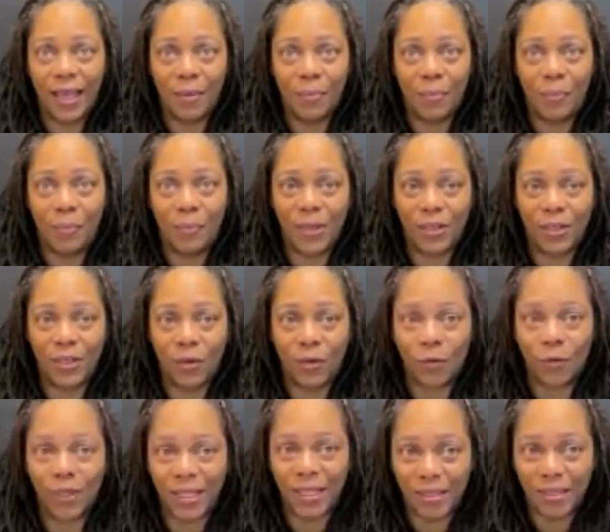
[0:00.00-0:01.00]
But
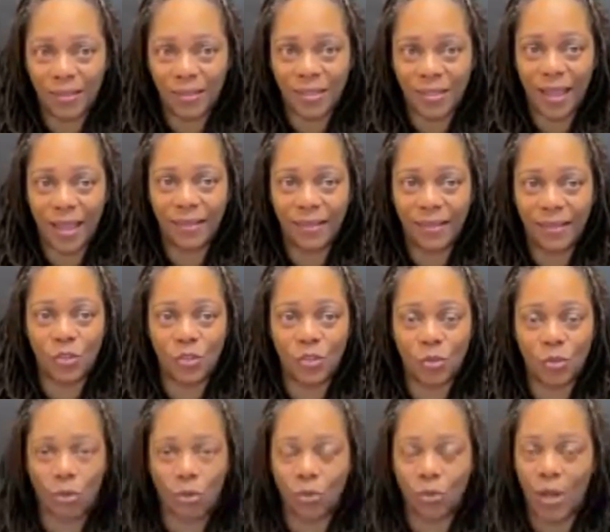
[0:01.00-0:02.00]
on the inside,
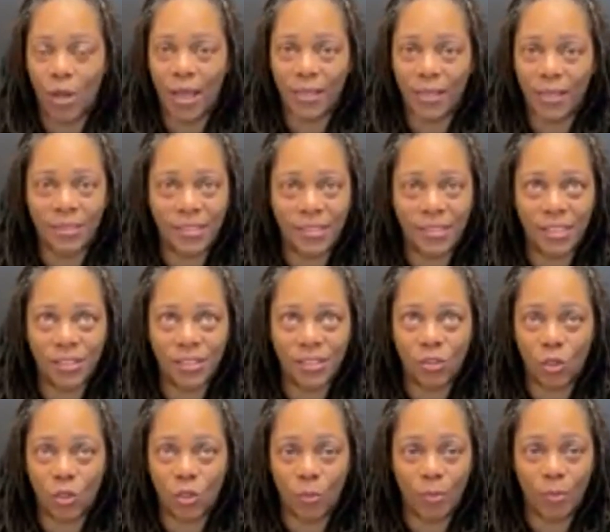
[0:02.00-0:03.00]
they struggle. I
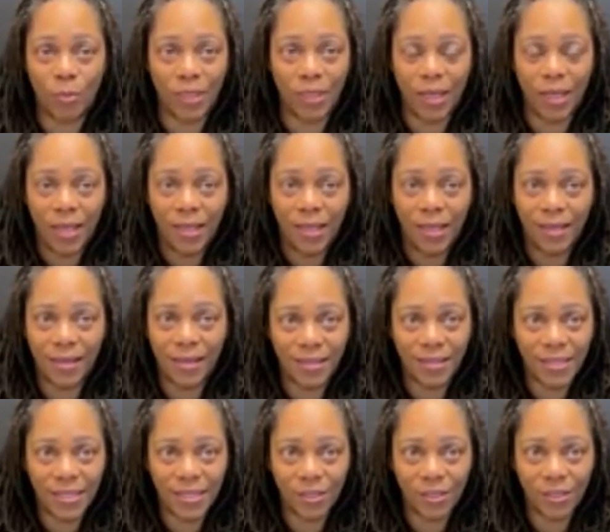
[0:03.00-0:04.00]
see so many
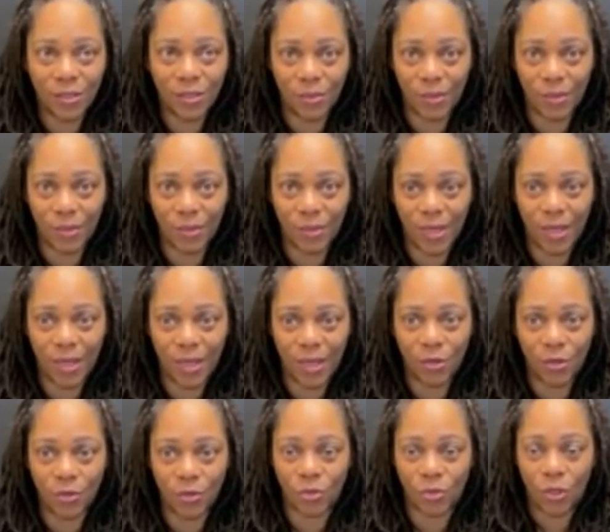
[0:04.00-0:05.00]
content
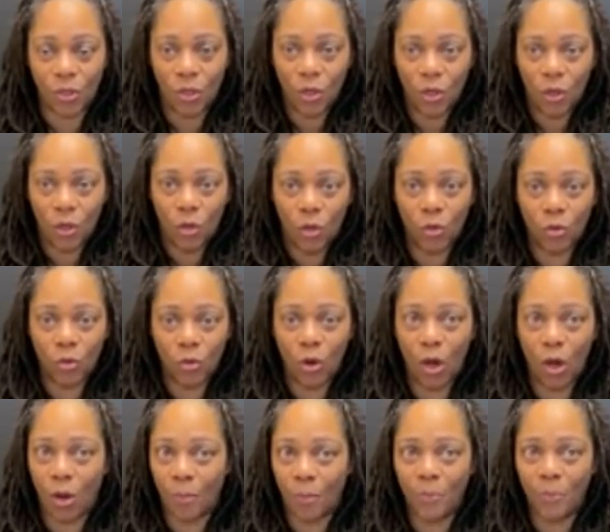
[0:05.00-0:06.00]
creators who
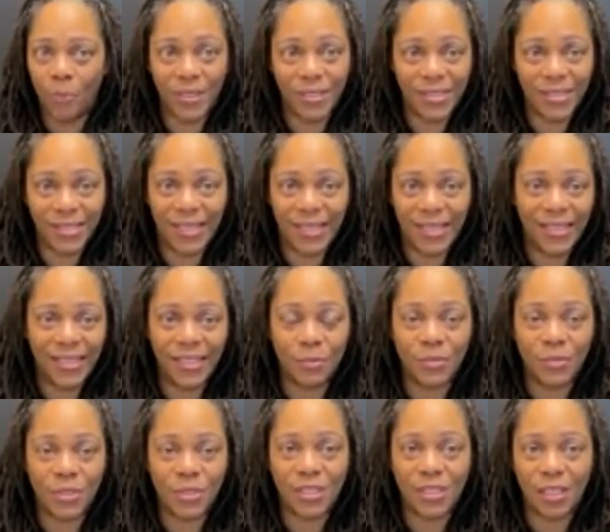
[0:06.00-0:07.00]
are busying
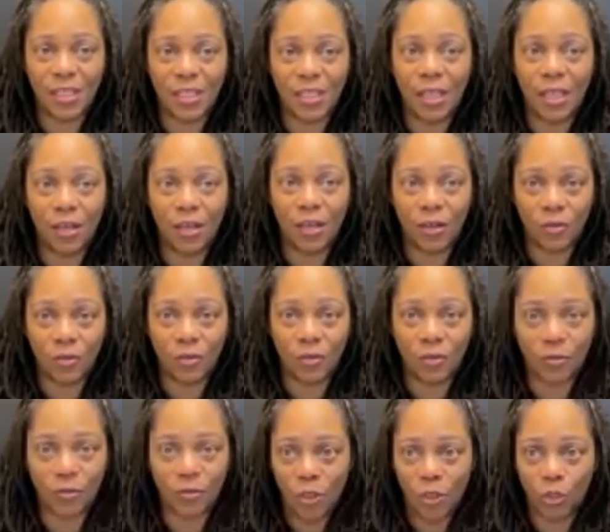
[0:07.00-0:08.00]
themselves
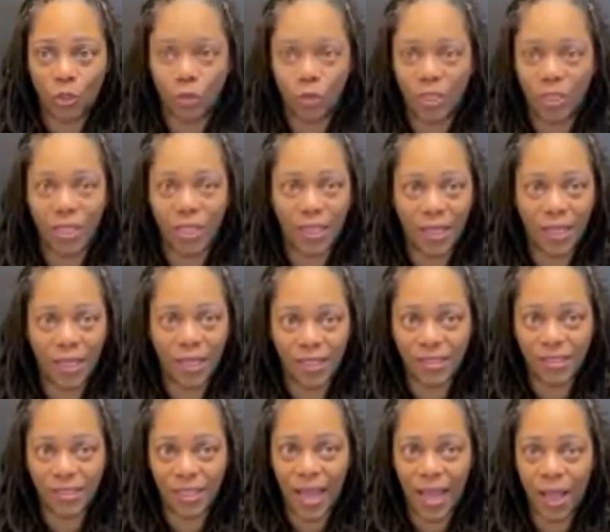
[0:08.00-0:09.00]
to get
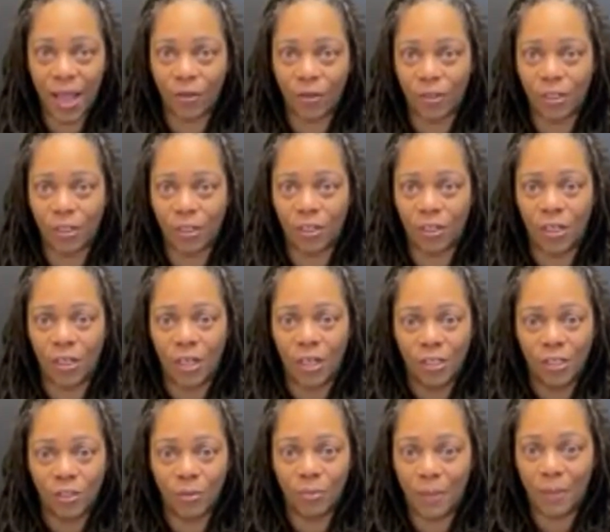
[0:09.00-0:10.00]
content out there,
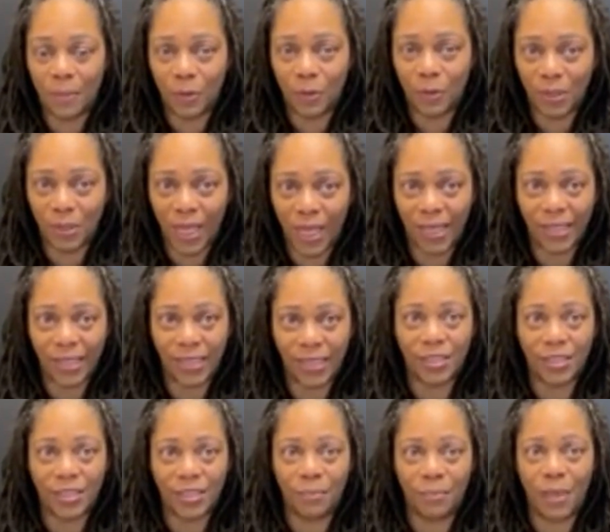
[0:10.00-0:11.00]
to make people
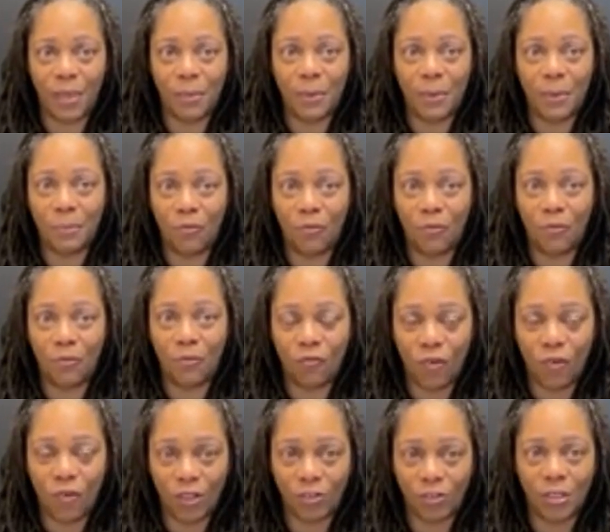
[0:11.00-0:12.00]
like it and to make people
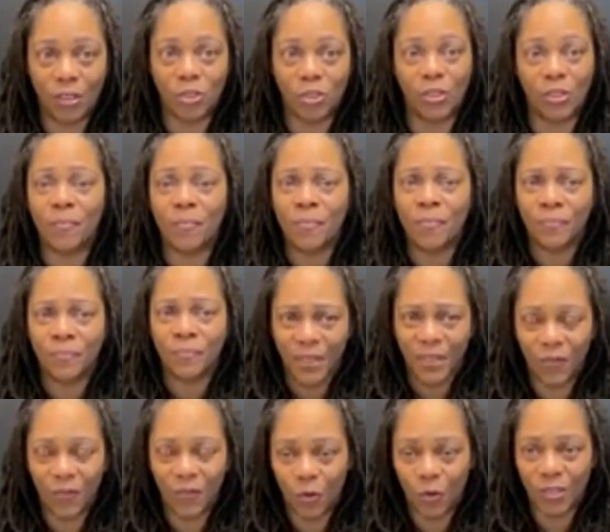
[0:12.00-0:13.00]
follow them so that,
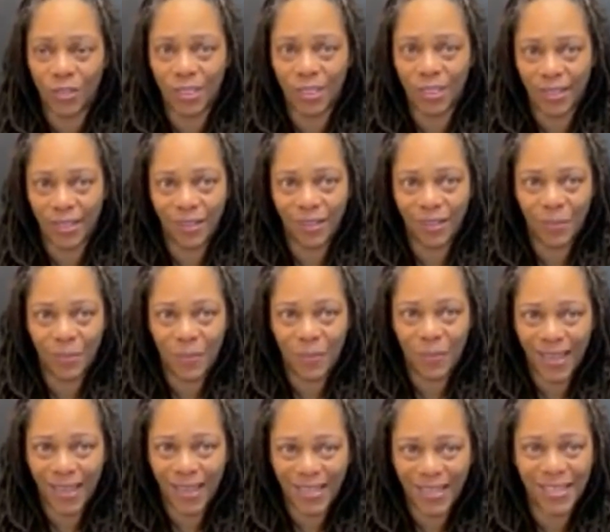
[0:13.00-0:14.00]
of course, they can
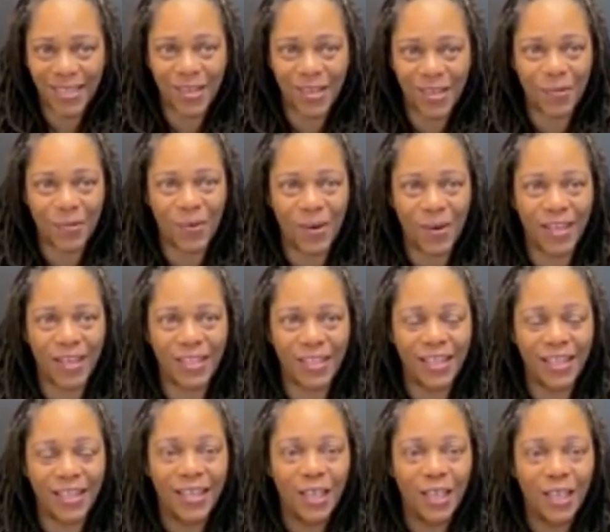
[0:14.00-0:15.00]
get a paycheck,
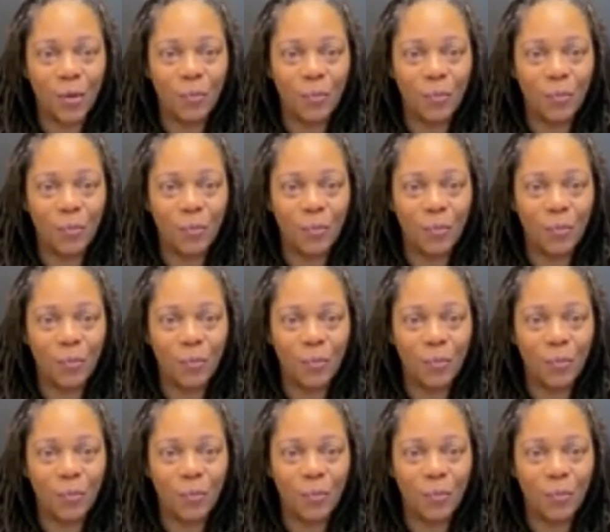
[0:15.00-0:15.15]
right?